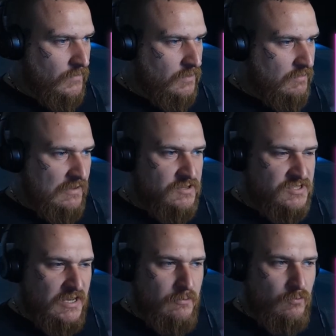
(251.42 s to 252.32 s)
Like the
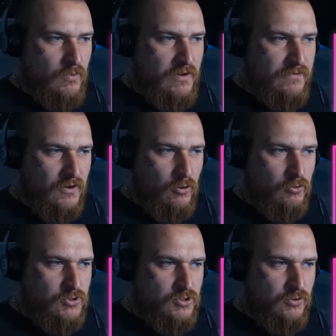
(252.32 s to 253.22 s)
same, if I go
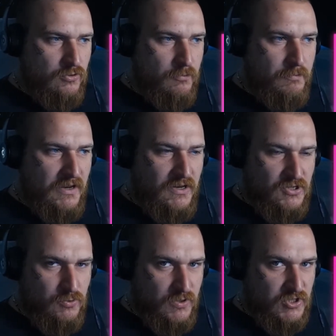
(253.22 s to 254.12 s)
to the
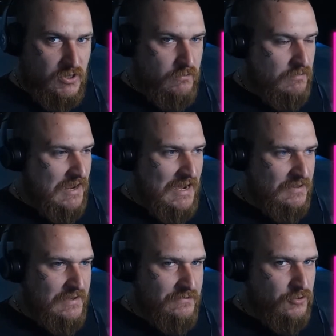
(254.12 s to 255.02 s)
beach, which I
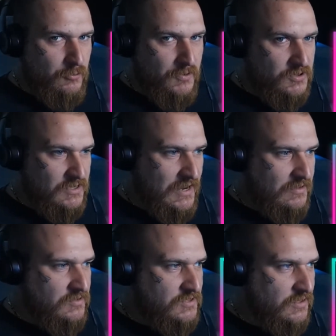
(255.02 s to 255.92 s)
hardly ever do because I hate
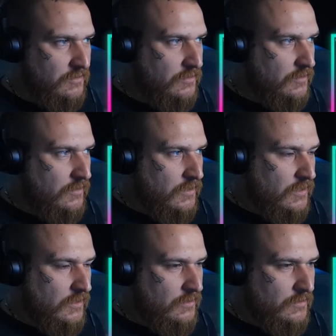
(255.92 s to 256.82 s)
the sea,
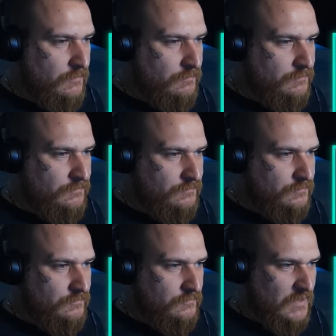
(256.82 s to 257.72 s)

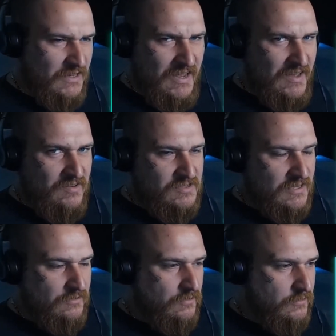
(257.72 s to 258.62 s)
and I hate the
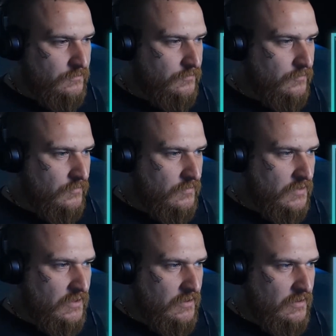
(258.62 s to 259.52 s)
sand.
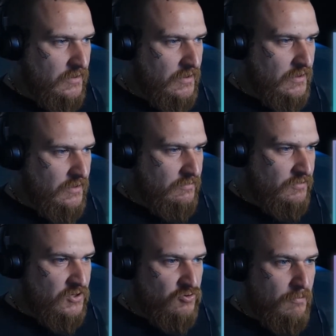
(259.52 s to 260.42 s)

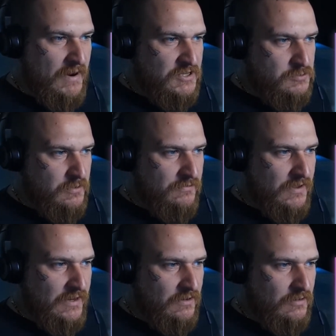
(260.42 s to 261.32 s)
This reminds me of
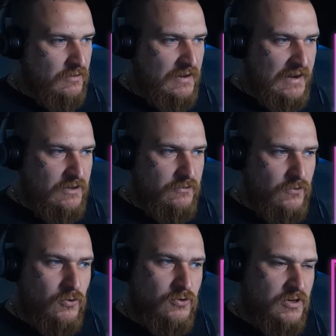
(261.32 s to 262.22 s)
like kind of
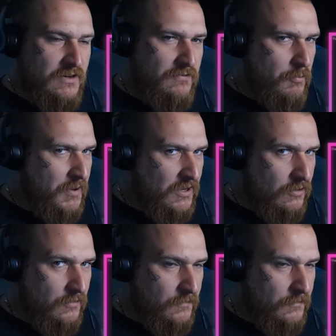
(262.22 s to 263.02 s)
underneath a pier.